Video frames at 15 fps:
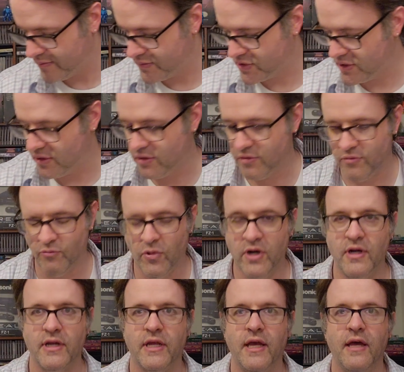So
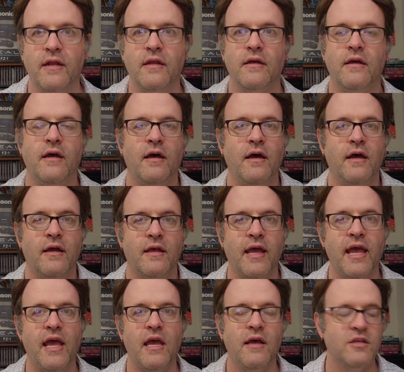wanted to get
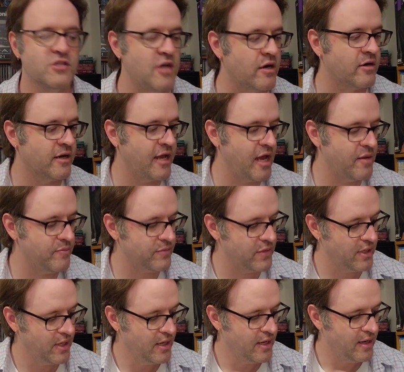a soccer game.
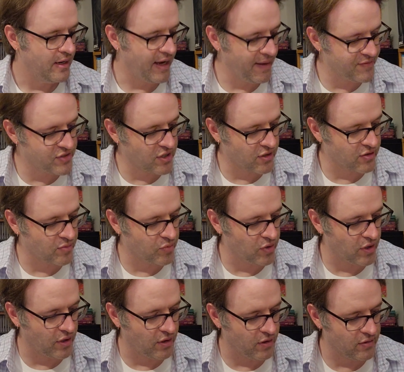I have Soccer
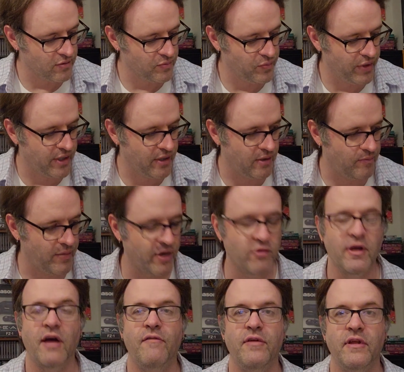Brawl, but I
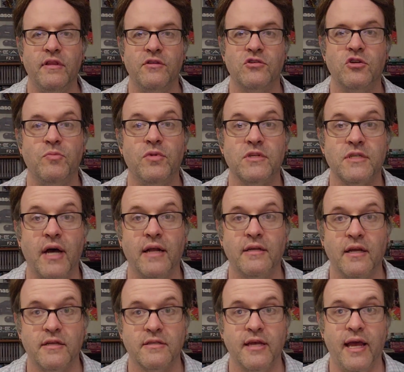don't have any of the Super
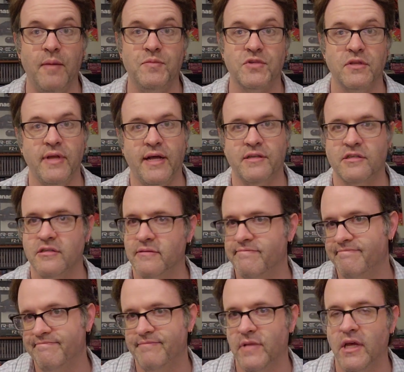Sidekicks games, and that's
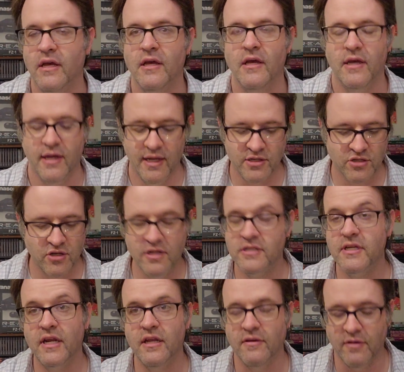as good
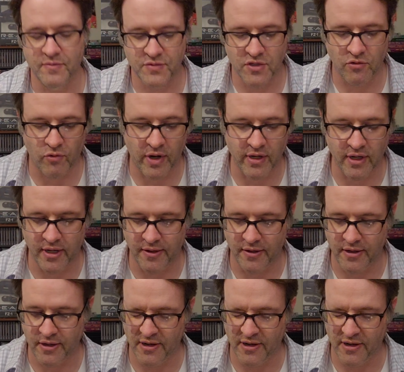as any of them. So why not?